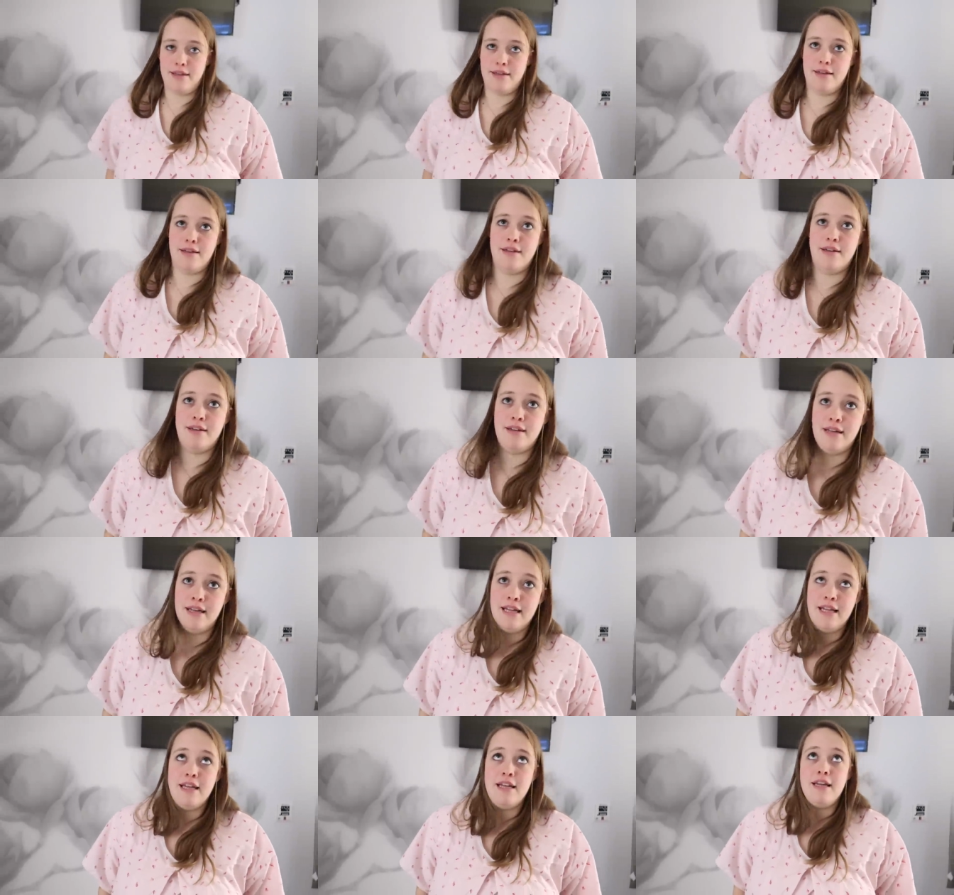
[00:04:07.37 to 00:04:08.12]
Nope,
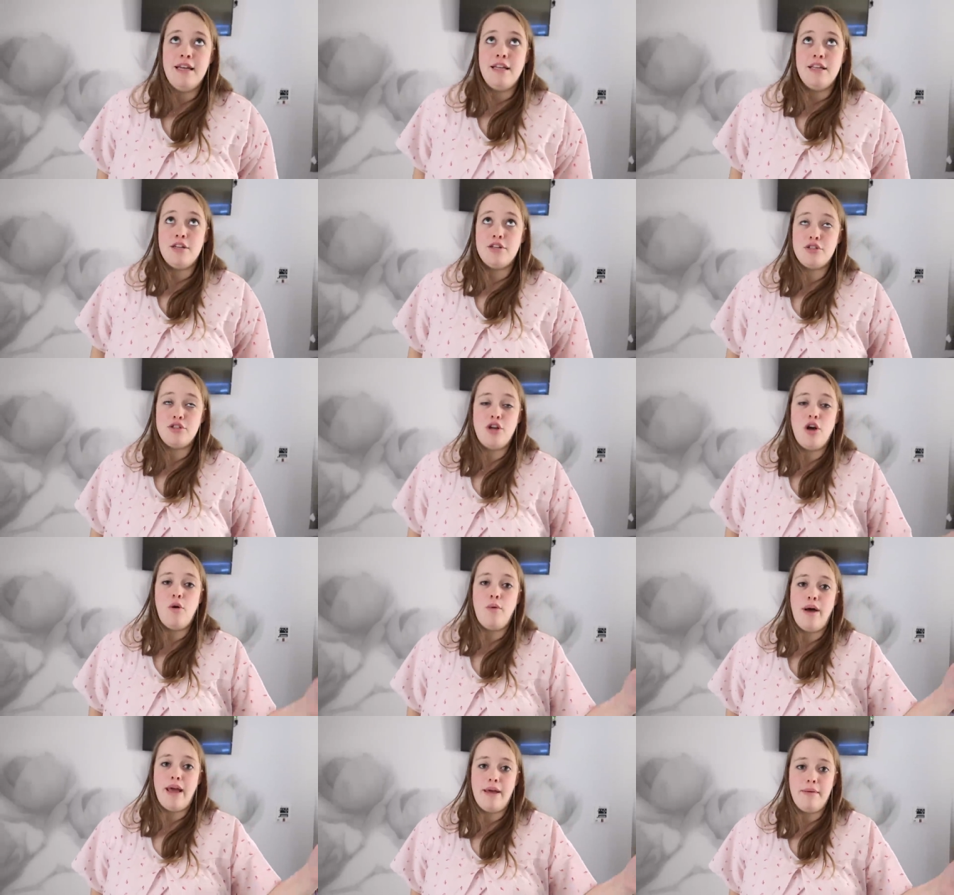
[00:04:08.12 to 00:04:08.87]
guaranteed.
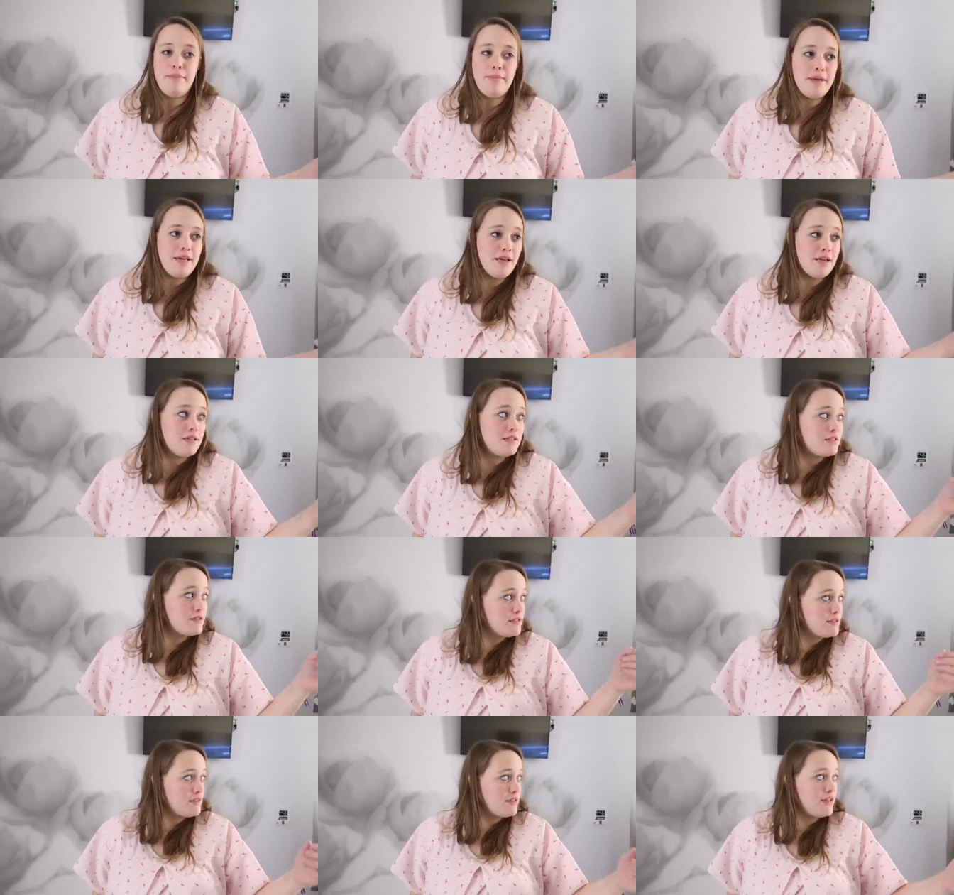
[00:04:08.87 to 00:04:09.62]
No way,
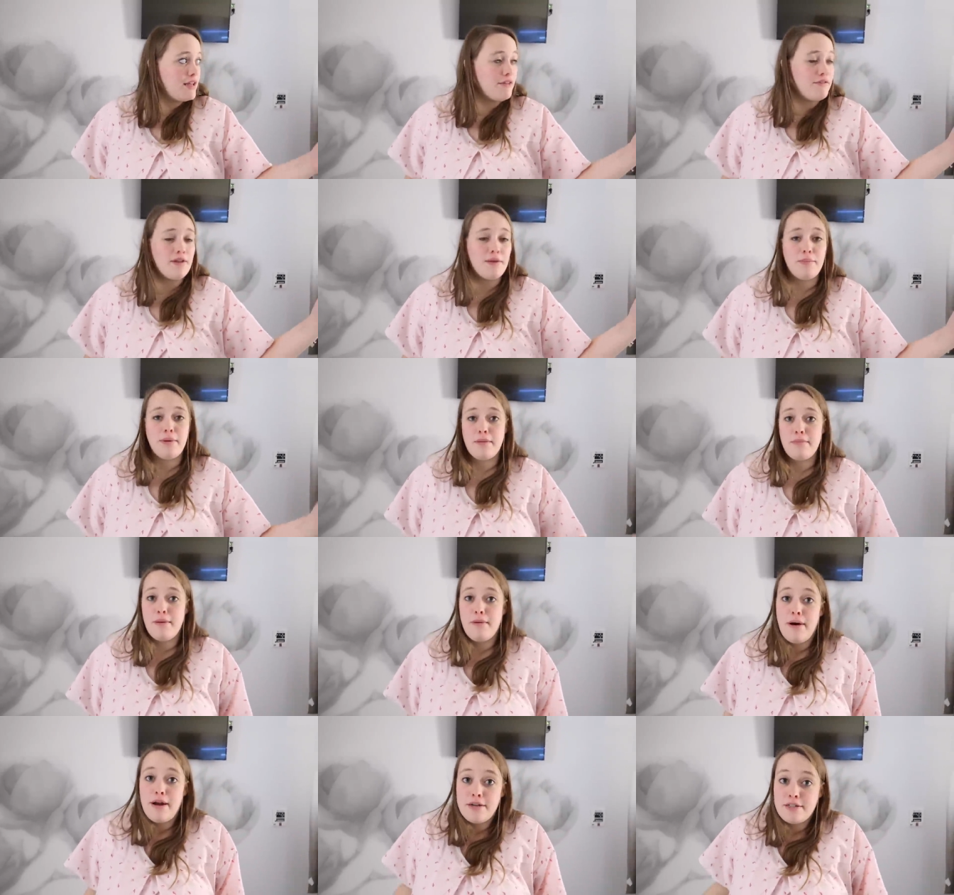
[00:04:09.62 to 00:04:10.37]
because if they
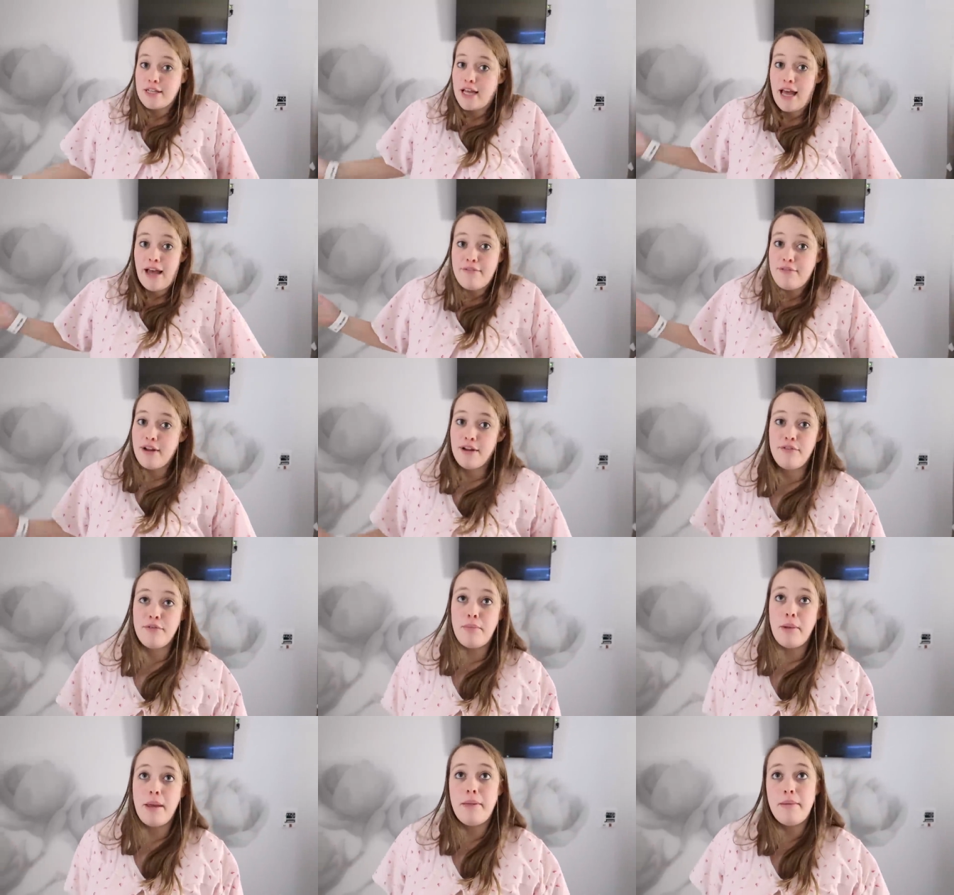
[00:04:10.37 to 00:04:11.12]
break my wires, I have to
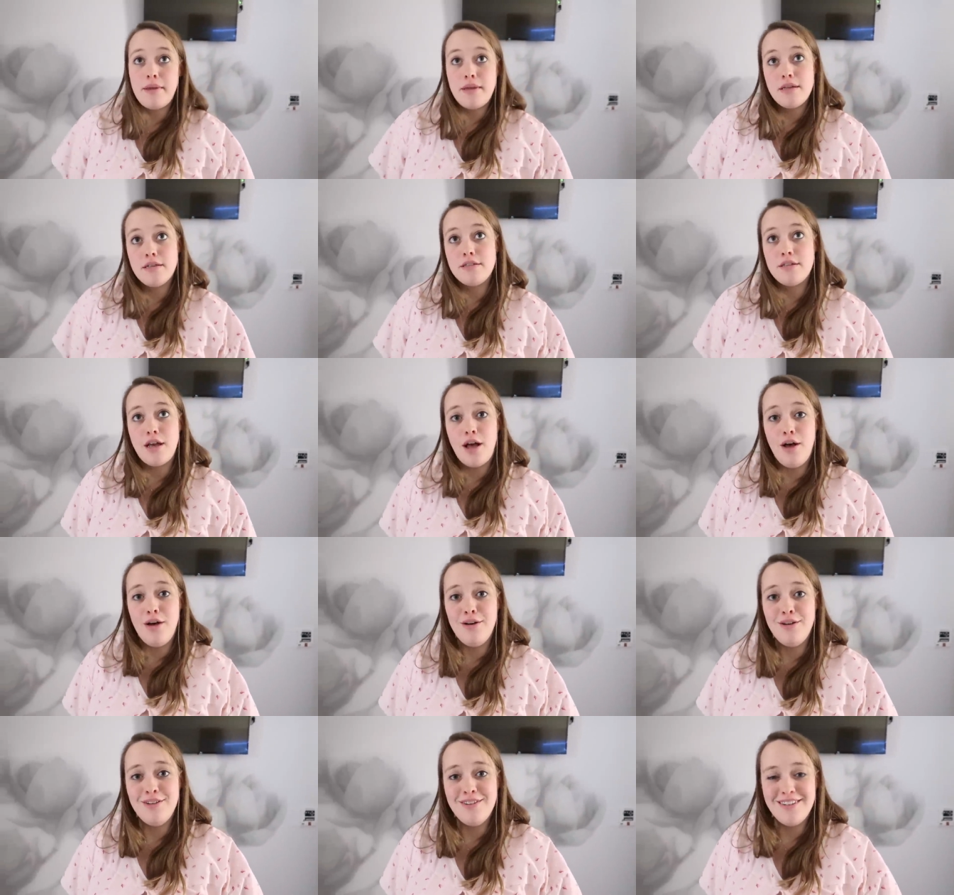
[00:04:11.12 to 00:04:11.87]
have a baby, so.
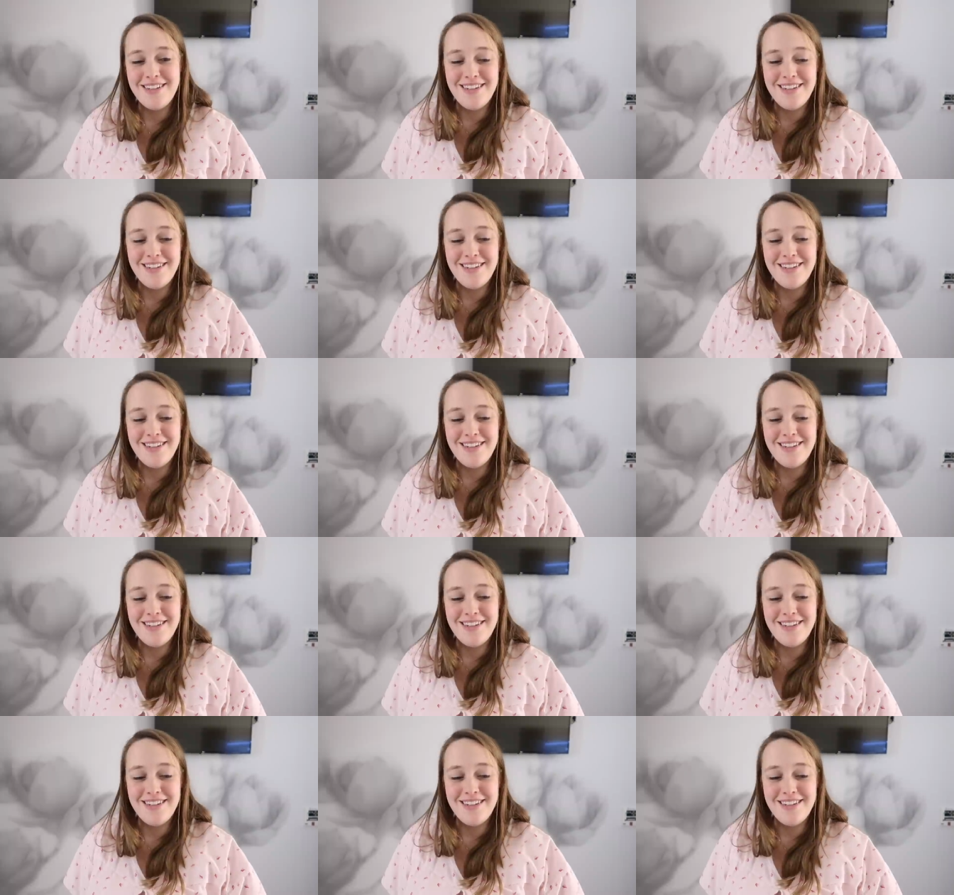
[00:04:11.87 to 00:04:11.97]
Yep.